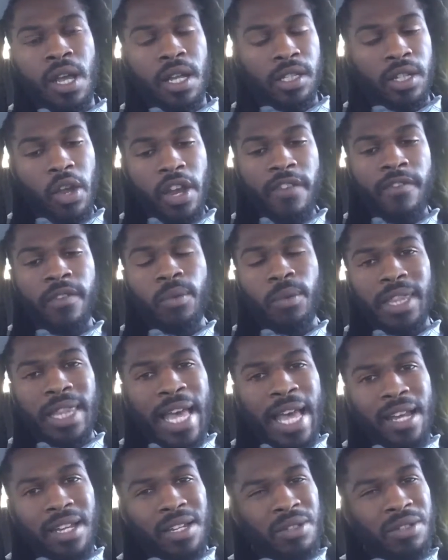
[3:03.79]
So even with
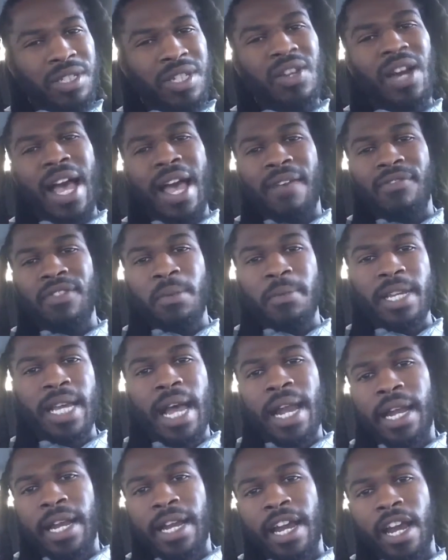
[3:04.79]
that, you still have to be
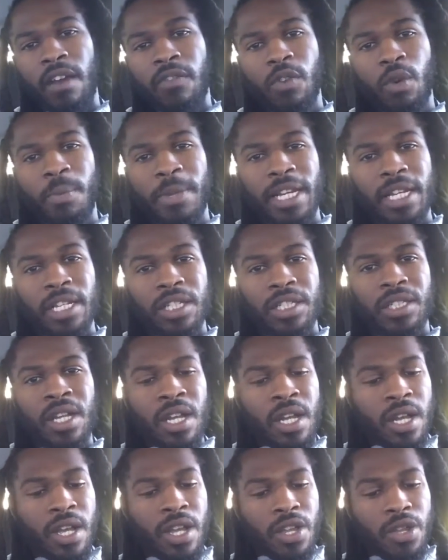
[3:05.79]
kind of careful, because
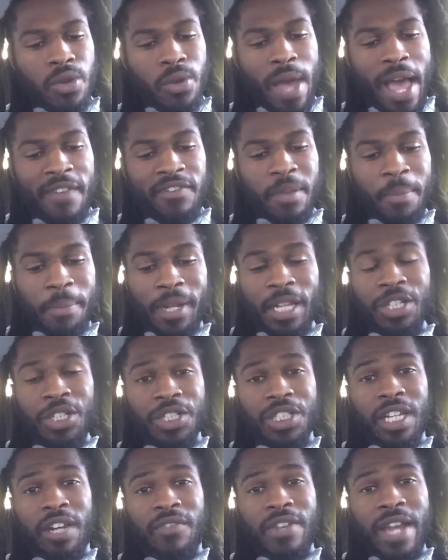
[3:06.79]
you have to place
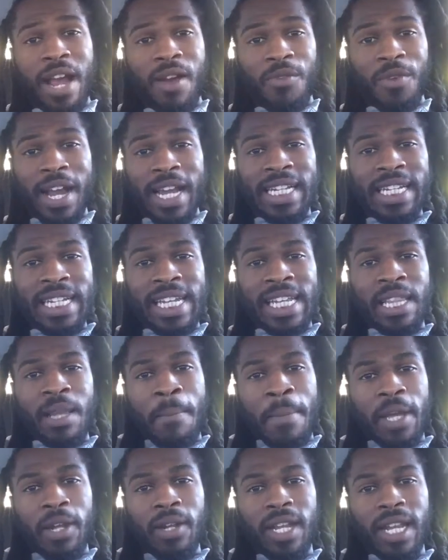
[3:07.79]
yourself directly in the
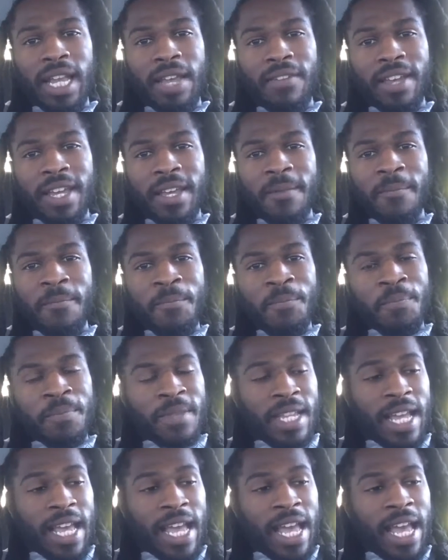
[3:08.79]
middle of it,
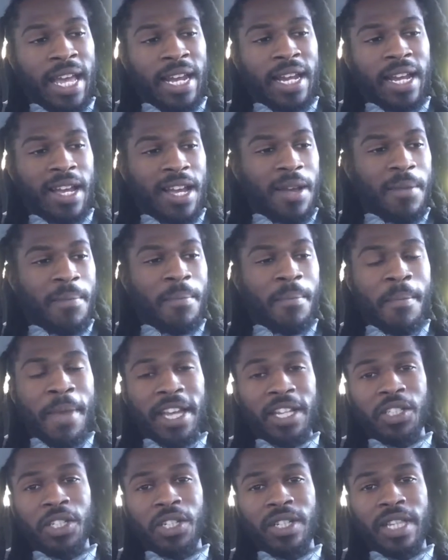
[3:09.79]
and
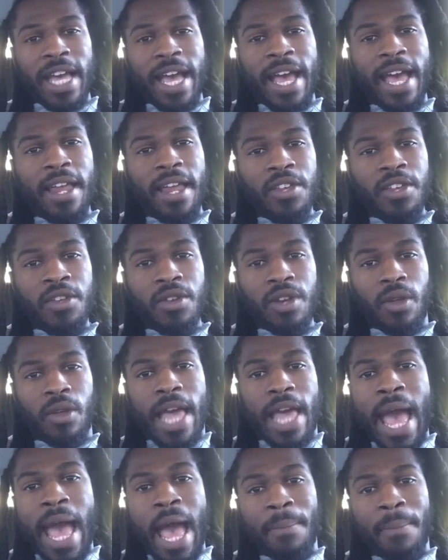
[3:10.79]
make sure that
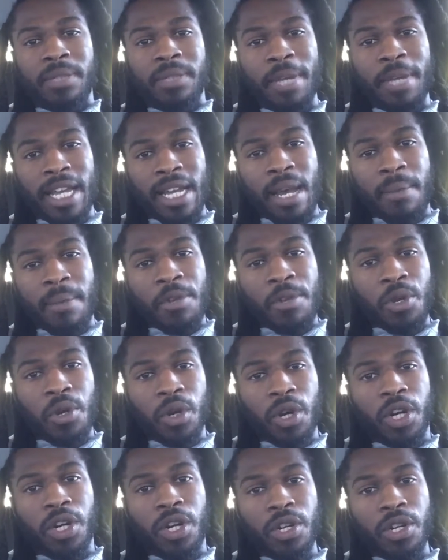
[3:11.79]
the app is picking up
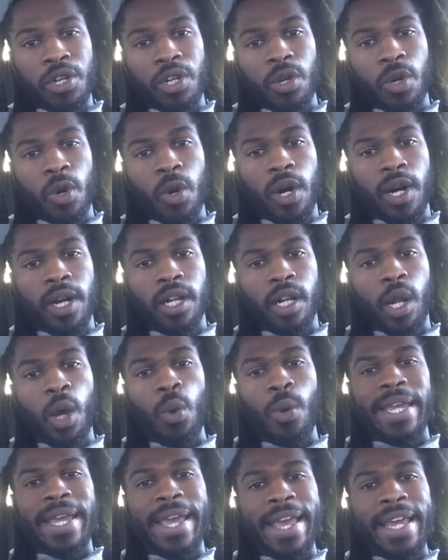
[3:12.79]
your
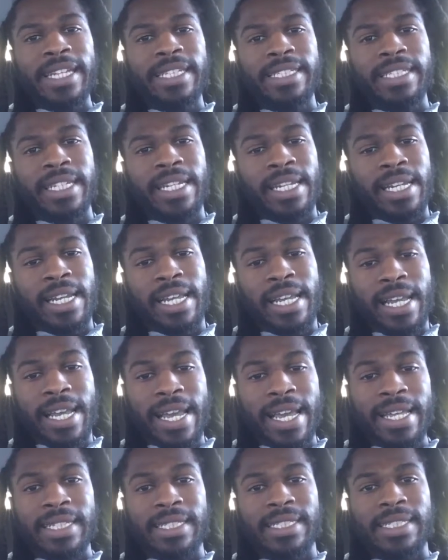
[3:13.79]
location
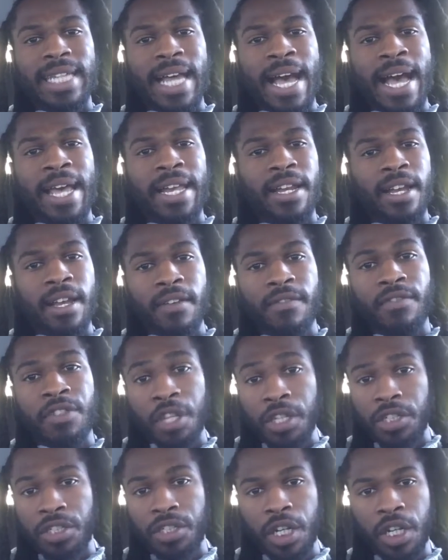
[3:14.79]
inside of
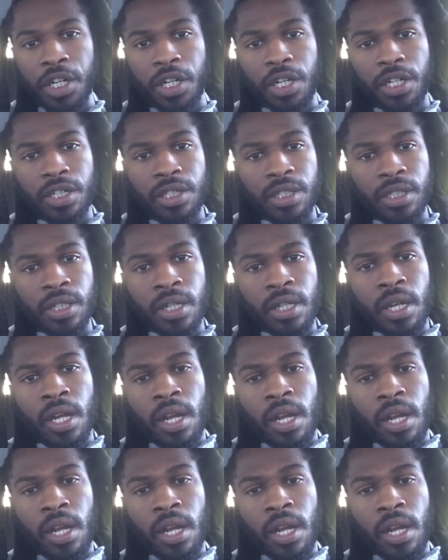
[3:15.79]
the surge.